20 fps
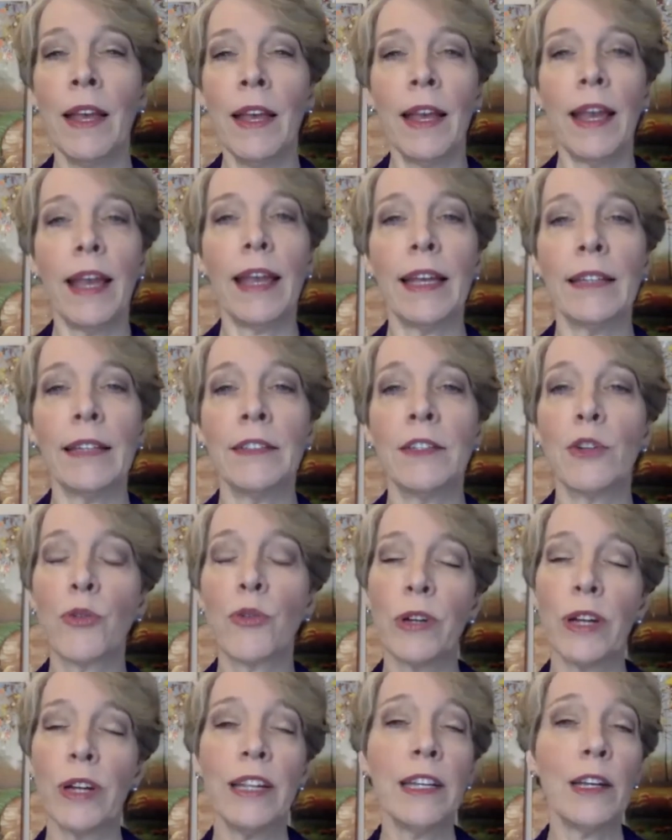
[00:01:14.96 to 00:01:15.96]
And
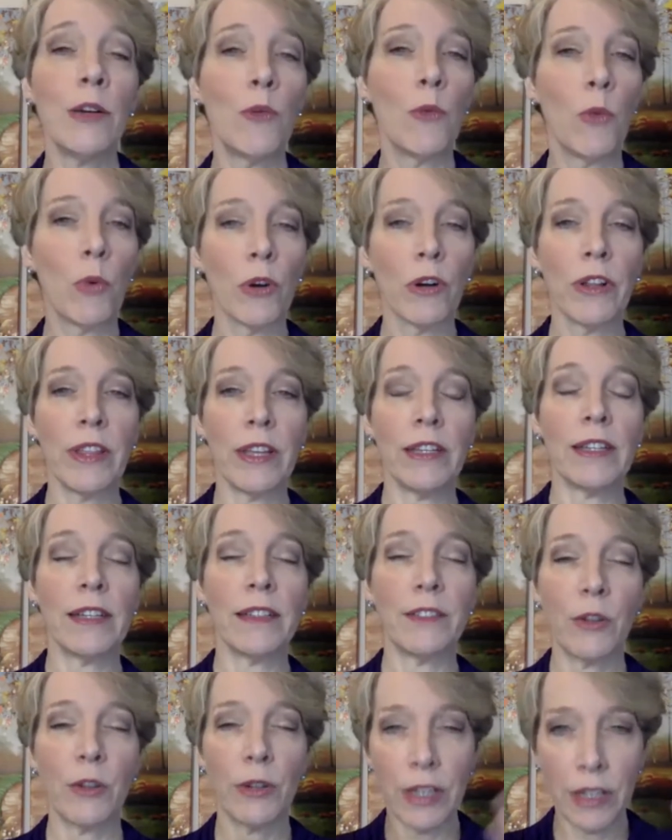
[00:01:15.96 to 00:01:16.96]
creating worthiness,
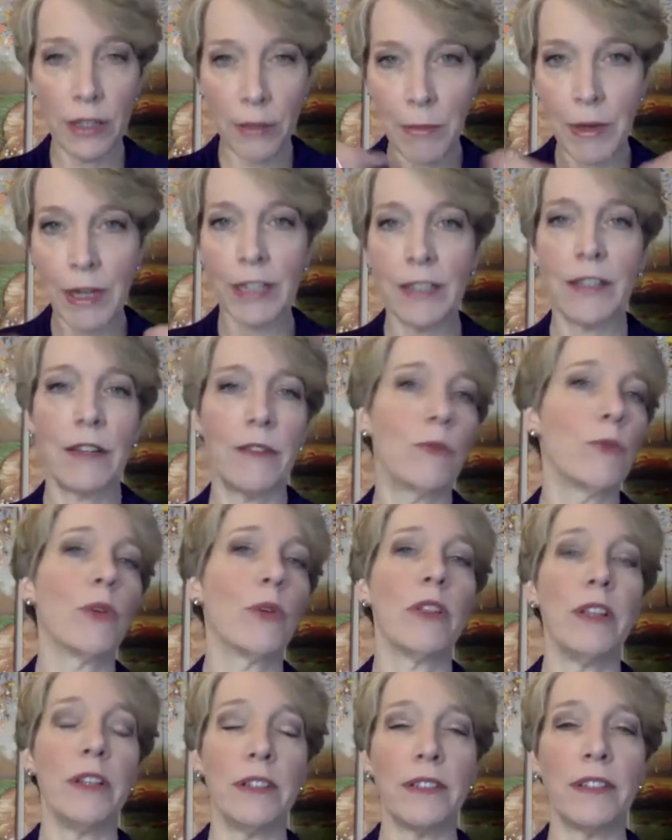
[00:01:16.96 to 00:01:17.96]
creating the mindset of
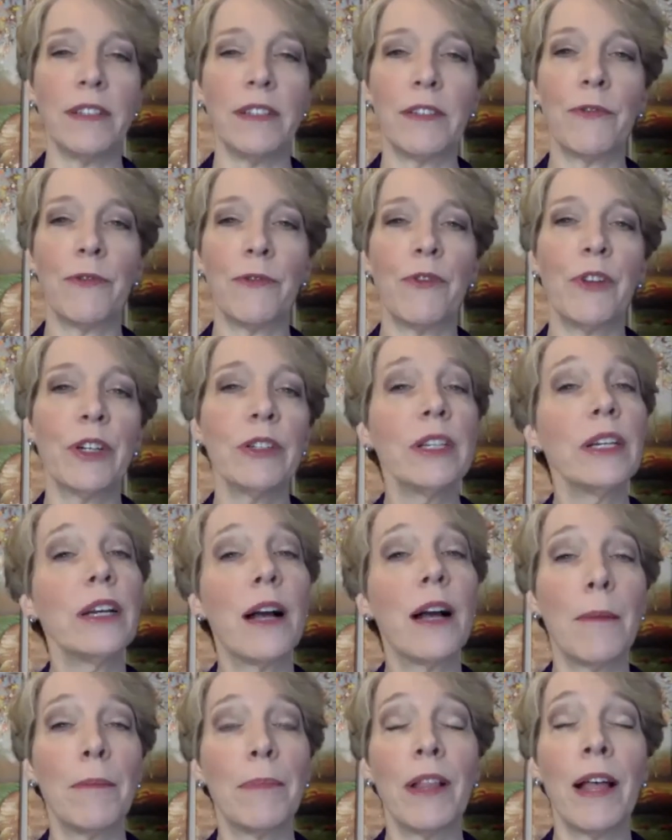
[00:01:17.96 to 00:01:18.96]
worthiness is fairly
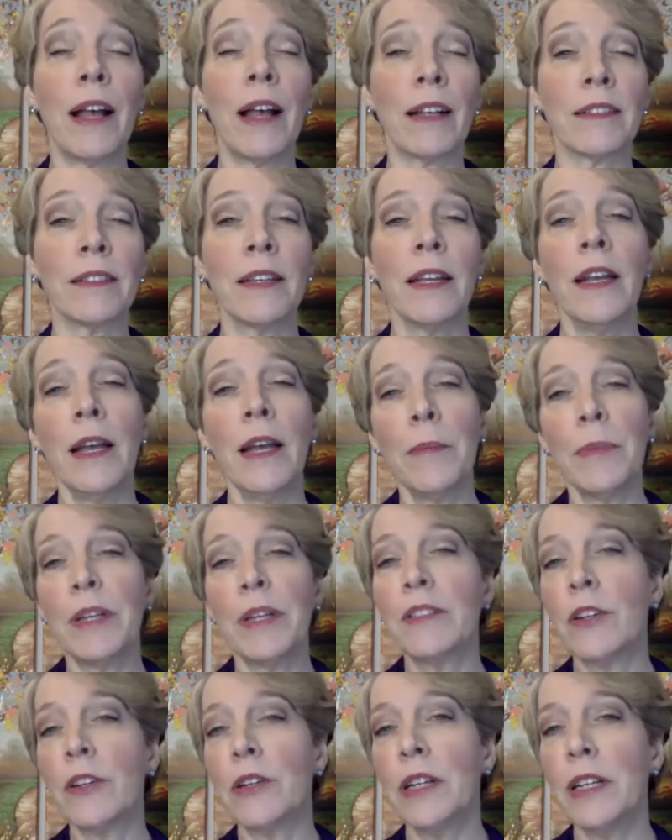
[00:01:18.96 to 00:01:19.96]
complex because
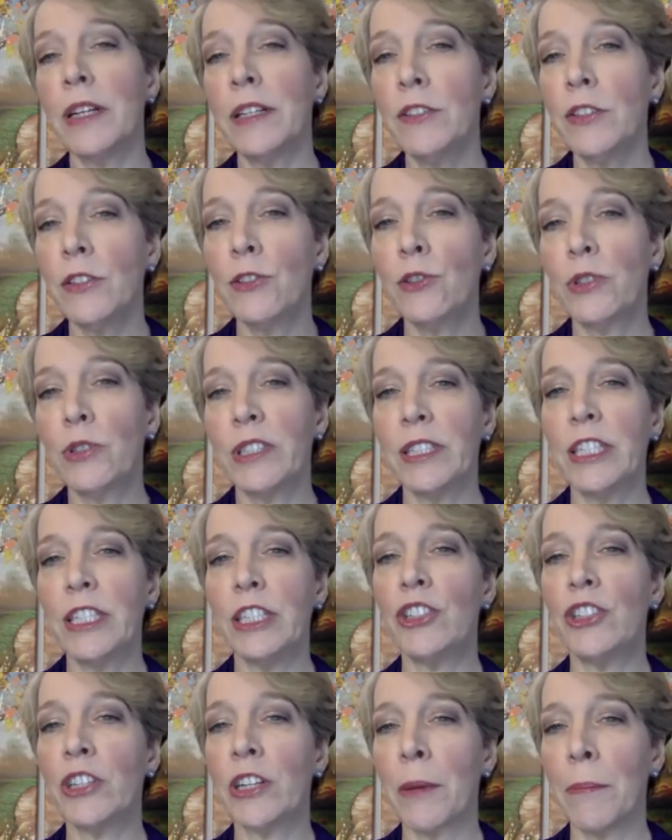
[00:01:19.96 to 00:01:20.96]
there is a
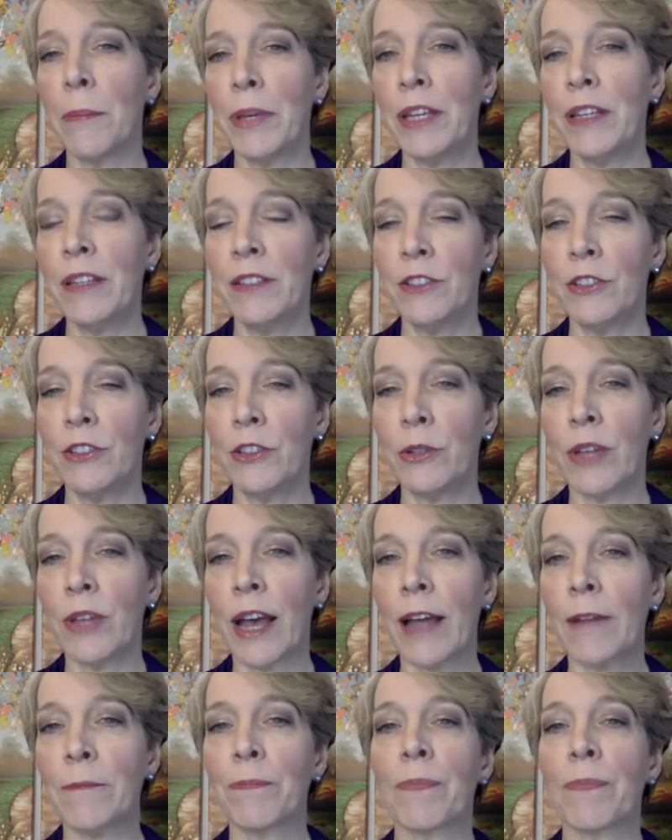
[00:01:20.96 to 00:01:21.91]
strategic piece to that.